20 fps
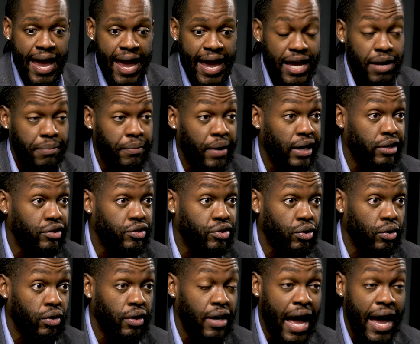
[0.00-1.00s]
He made
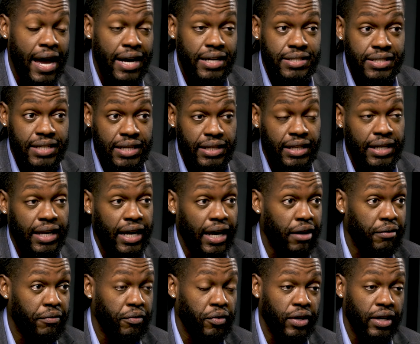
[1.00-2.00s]
sure I attended
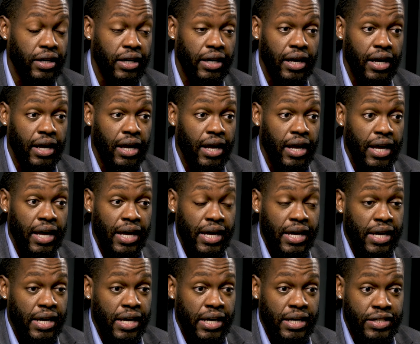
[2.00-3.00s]
every
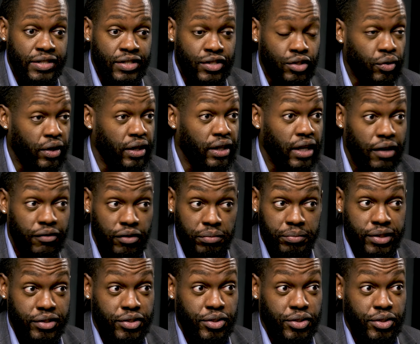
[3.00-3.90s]
student government